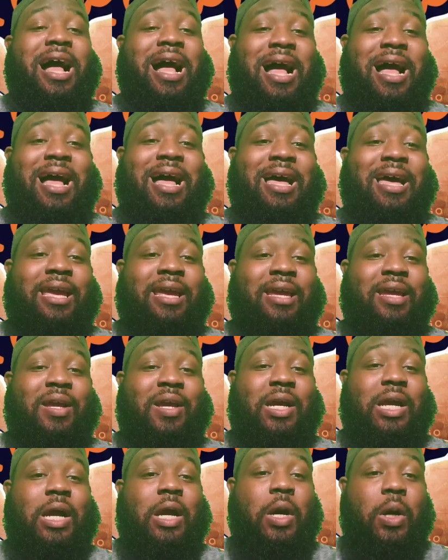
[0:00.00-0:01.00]
I
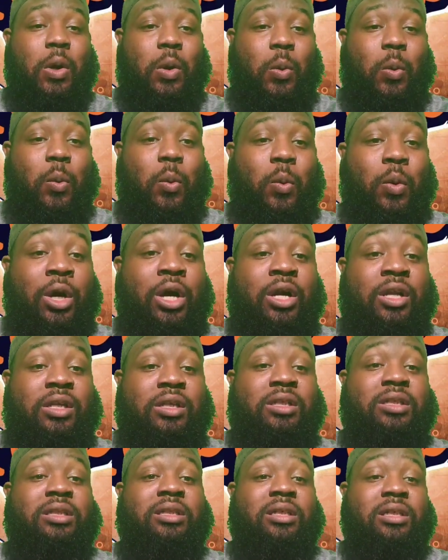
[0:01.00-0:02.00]
want
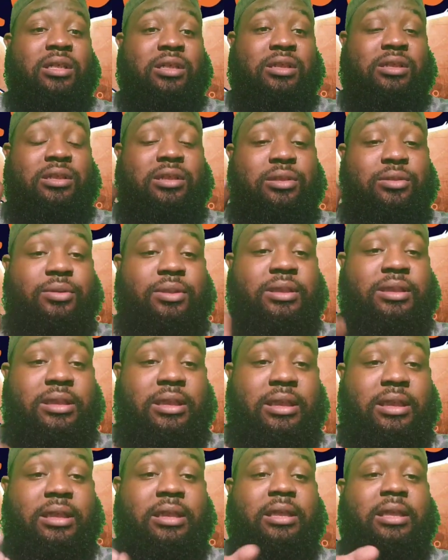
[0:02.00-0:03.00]
to
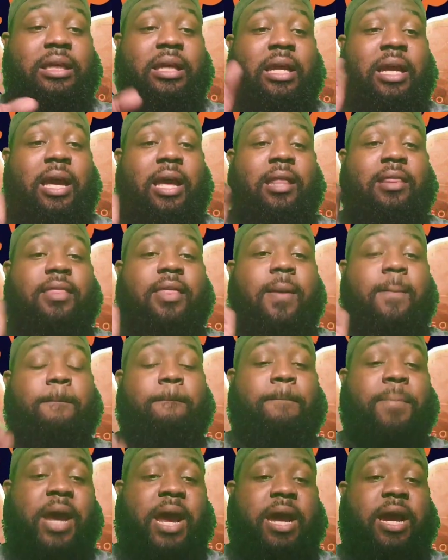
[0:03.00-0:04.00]
see
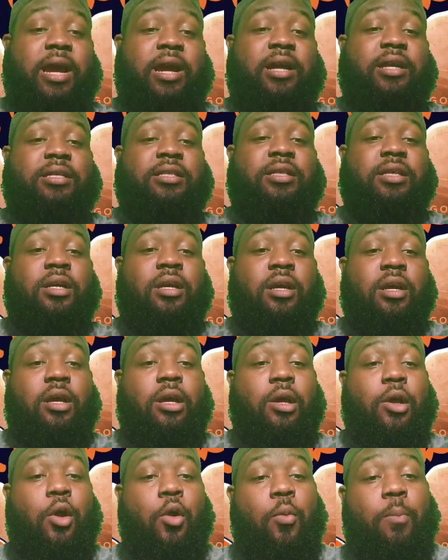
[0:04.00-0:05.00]
the Bears
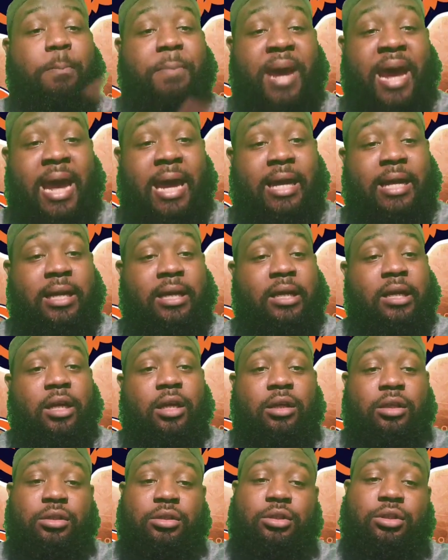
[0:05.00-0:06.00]
go back
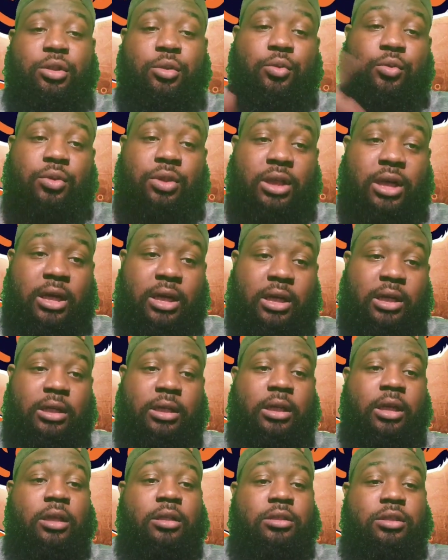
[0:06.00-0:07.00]
to the
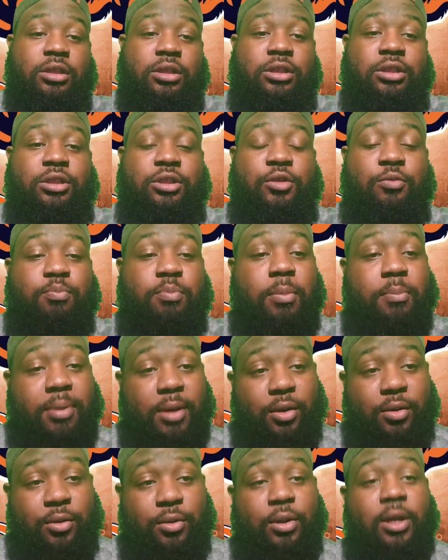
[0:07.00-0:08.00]
Super
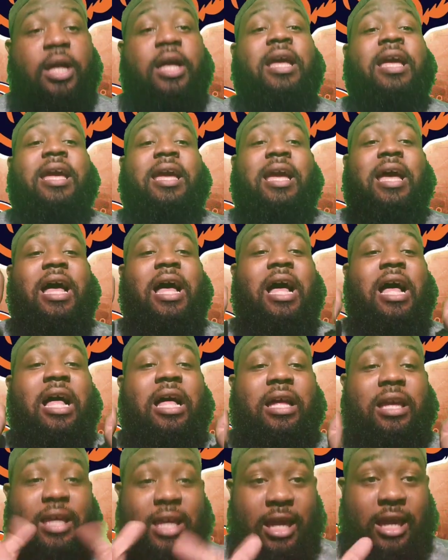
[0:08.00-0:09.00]
Bowl
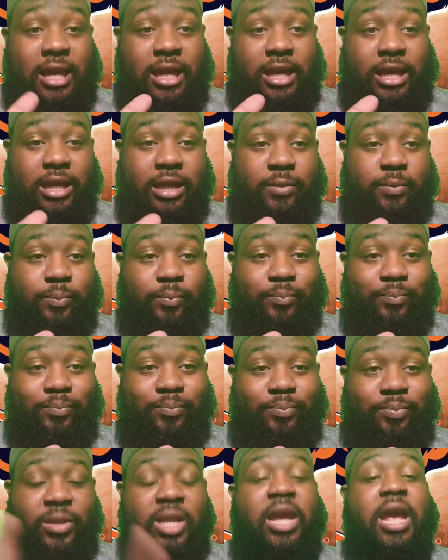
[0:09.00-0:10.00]
again.
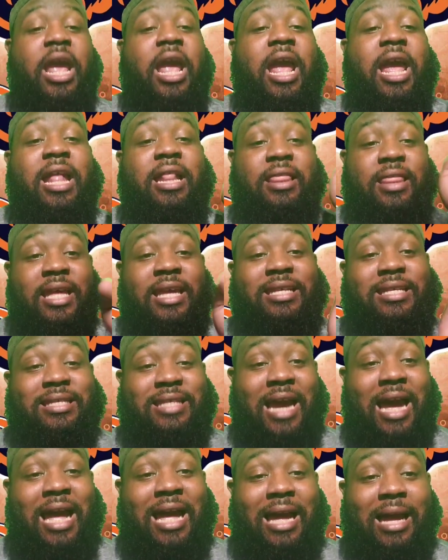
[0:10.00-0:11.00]
And this
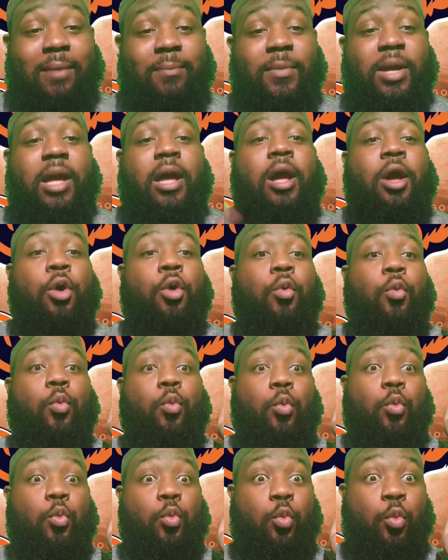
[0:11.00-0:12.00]
time,
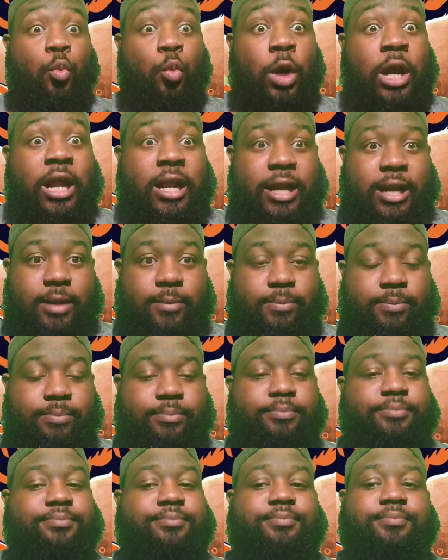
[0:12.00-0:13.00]
win it.
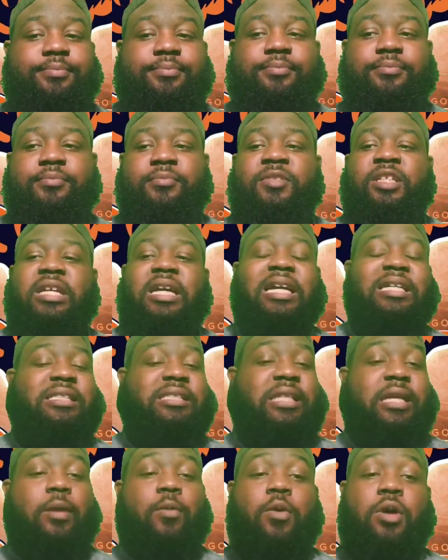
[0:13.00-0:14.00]
I
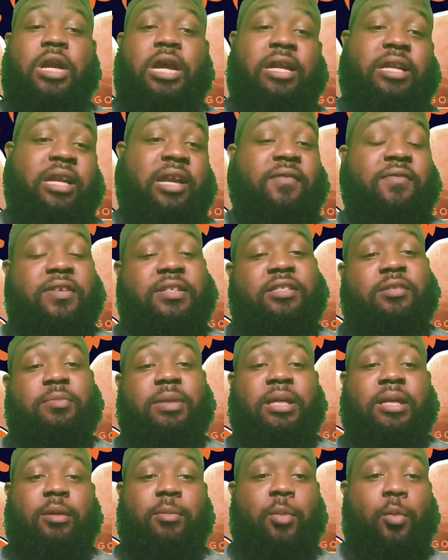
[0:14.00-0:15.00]
still want our defense to
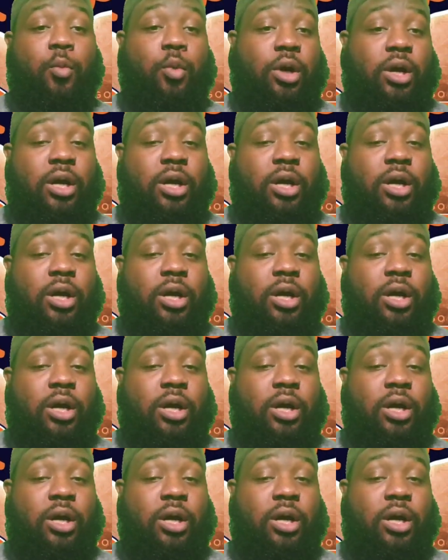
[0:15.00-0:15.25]
be number